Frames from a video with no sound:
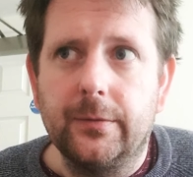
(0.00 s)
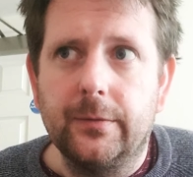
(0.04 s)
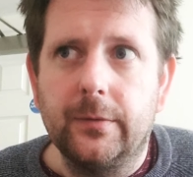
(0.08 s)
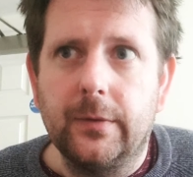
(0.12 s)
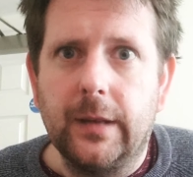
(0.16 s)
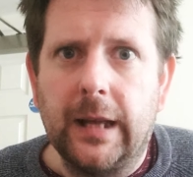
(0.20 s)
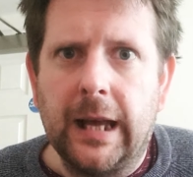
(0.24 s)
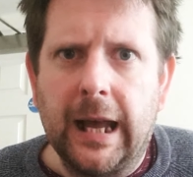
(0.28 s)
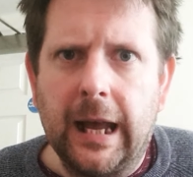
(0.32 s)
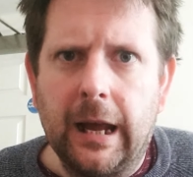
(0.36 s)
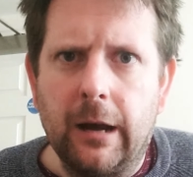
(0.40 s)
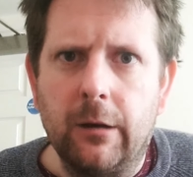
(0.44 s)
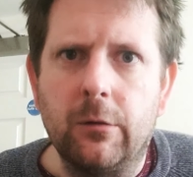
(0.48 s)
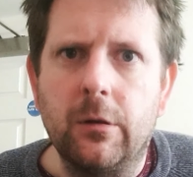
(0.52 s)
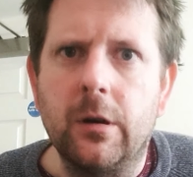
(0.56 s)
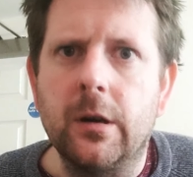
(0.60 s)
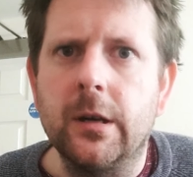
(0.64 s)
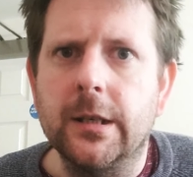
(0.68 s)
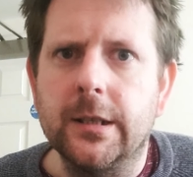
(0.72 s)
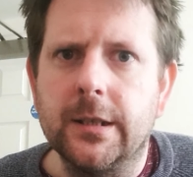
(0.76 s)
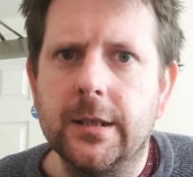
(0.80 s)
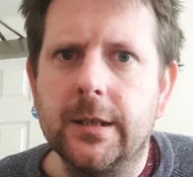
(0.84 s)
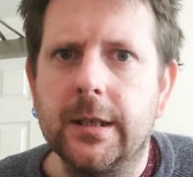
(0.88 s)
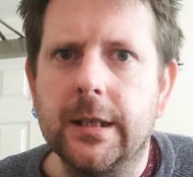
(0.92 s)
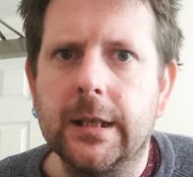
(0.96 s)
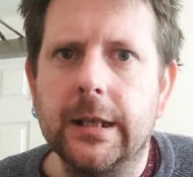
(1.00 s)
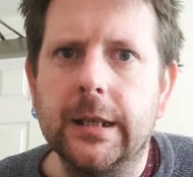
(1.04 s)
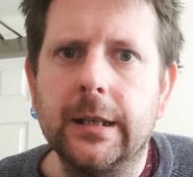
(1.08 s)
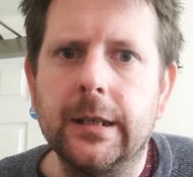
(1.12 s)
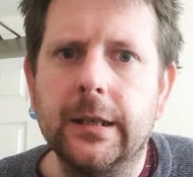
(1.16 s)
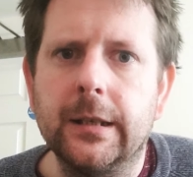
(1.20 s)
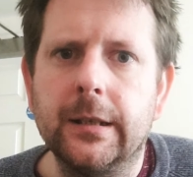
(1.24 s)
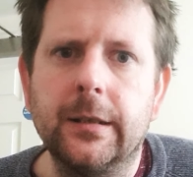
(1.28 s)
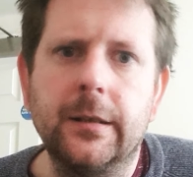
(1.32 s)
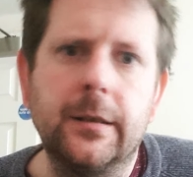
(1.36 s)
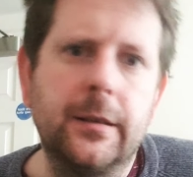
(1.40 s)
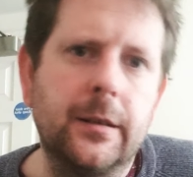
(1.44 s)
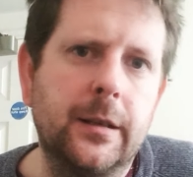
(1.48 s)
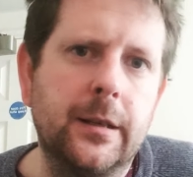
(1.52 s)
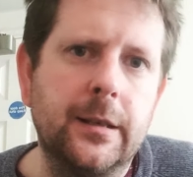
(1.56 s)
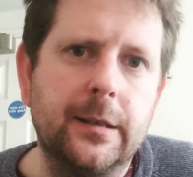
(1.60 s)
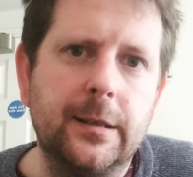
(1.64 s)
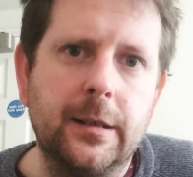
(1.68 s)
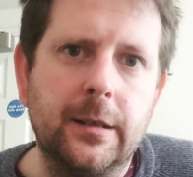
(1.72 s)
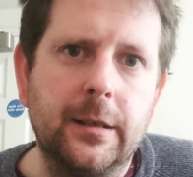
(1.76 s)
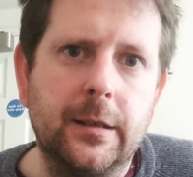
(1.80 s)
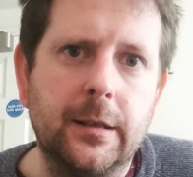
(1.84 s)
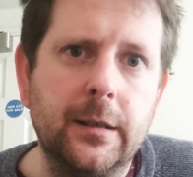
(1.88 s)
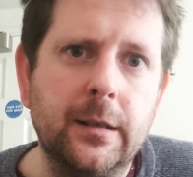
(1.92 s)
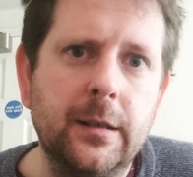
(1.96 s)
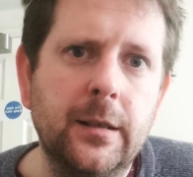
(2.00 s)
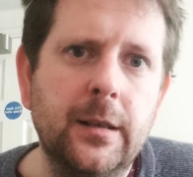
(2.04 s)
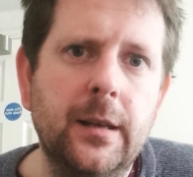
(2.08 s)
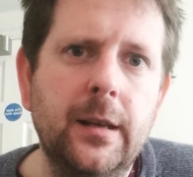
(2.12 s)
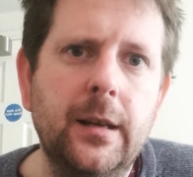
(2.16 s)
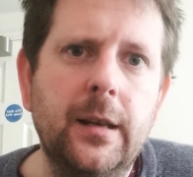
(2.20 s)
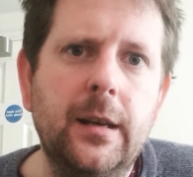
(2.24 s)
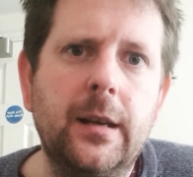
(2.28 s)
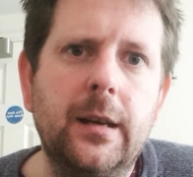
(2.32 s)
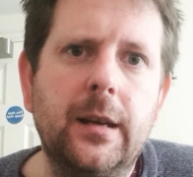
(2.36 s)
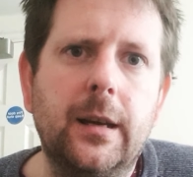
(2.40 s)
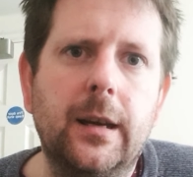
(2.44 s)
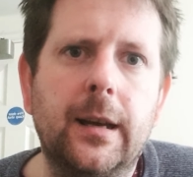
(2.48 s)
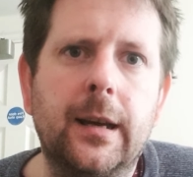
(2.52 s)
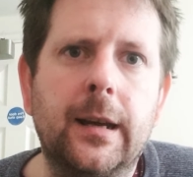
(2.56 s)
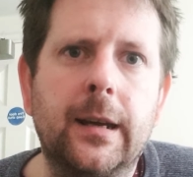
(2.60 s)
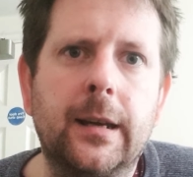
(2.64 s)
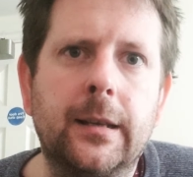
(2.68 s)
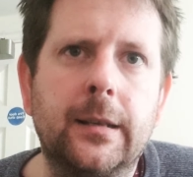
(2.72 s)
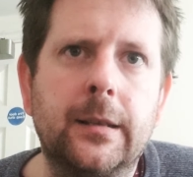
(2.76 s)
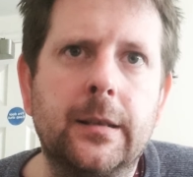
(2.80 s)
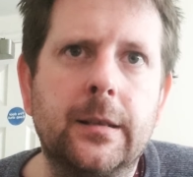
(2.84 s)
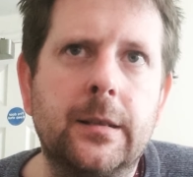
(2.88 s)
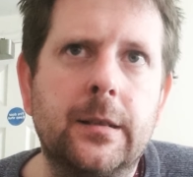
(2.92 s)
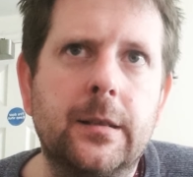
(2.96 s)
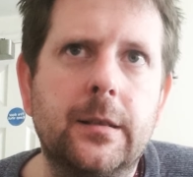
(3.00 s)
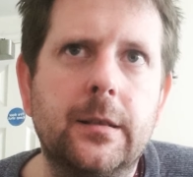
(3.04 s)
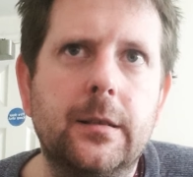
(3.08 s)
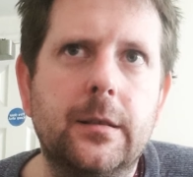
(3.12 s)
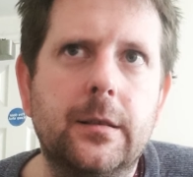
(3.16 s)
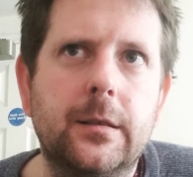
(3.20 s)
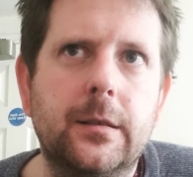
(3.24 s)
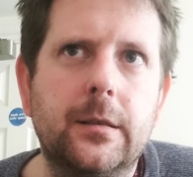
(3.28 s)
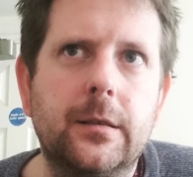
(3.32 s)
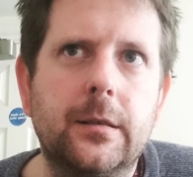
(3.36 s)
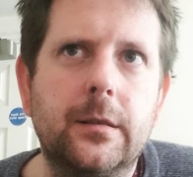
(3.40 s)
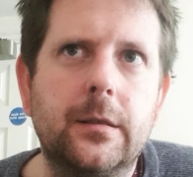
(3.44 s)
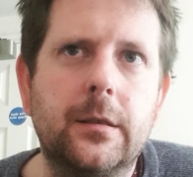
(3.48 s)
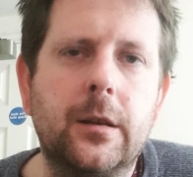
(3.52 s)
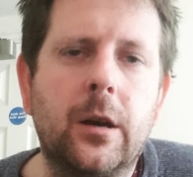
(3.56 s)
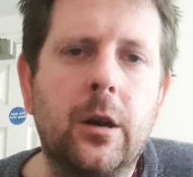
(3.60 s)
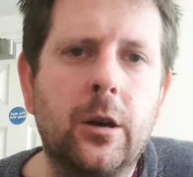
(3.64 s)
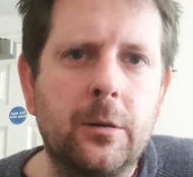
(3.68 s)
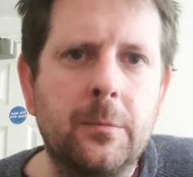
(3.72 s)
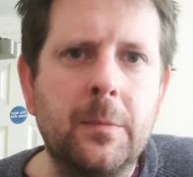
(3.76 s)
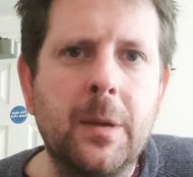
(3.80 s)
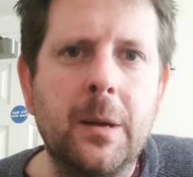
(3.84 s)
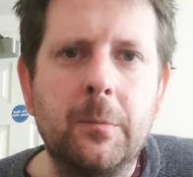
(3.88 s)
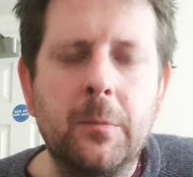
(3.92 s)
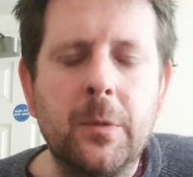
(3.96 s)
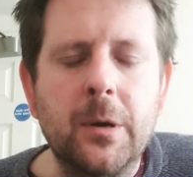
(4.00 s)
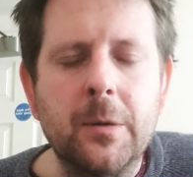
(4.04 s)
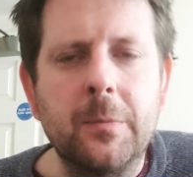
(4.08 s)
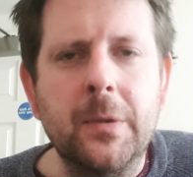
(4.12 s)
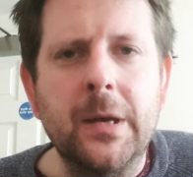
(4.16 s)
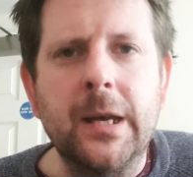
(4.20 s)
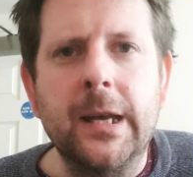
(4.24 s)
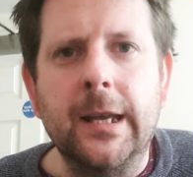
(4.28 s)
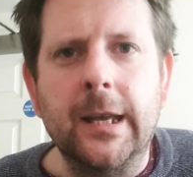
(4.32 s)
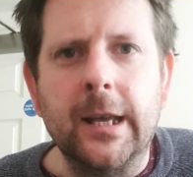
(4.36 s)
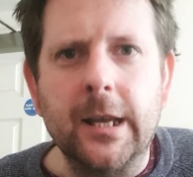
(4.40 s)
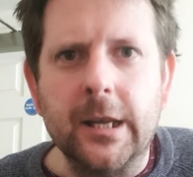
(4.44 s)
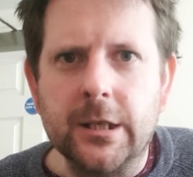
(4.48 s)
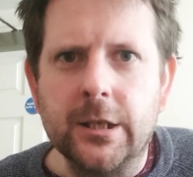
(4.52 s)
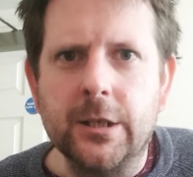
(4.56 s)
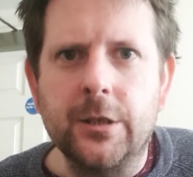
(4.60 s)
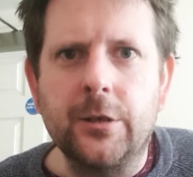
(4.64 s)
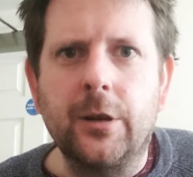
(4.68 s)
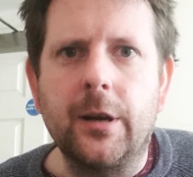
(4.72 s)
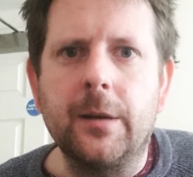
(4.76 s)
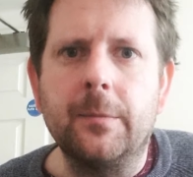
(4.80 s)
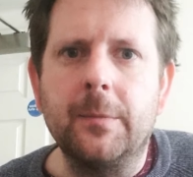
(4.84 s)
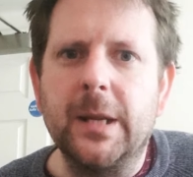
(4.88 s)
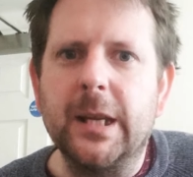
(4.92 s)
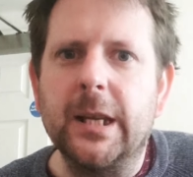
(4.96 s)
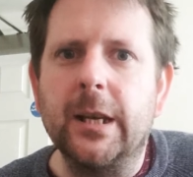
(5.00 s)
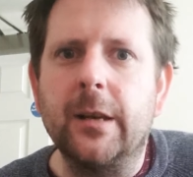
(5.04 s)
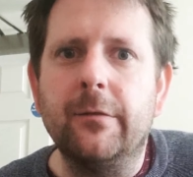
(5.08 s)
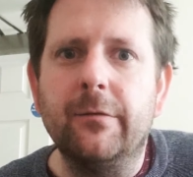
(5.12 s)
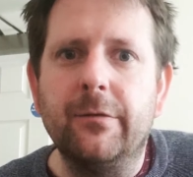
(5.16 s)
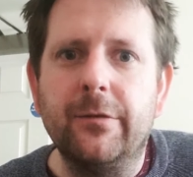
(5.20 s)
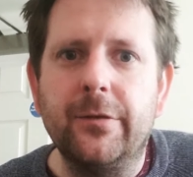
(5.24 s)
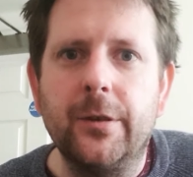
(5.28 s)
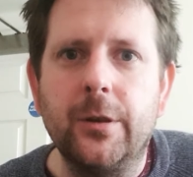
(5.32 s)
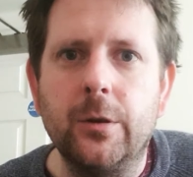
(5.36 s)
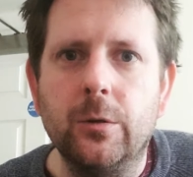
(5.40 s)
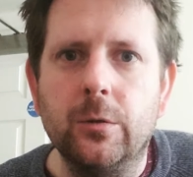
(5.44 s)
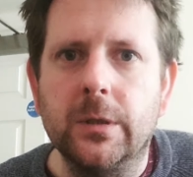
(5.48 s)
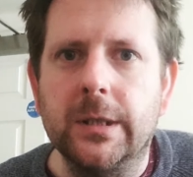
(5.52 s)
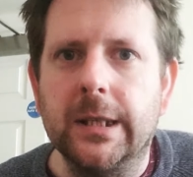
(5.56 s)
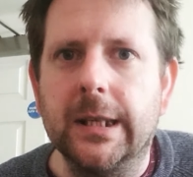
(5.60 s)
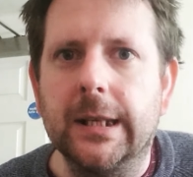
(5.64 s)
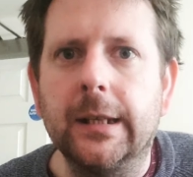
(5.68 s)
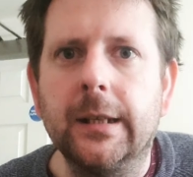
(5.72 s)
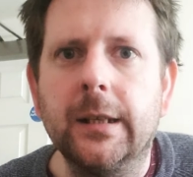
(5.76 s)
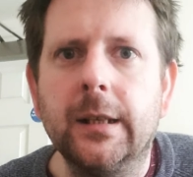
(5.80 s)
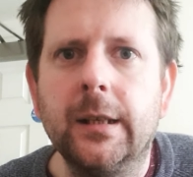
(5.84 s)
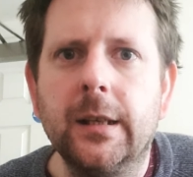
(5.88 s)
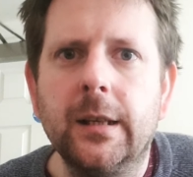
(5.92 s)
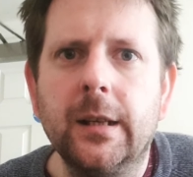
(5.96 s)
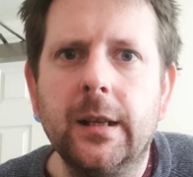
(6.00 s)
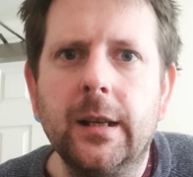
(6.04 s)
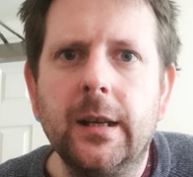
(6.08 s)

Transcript: how I see the guitar, and I remember it being extremely confusing,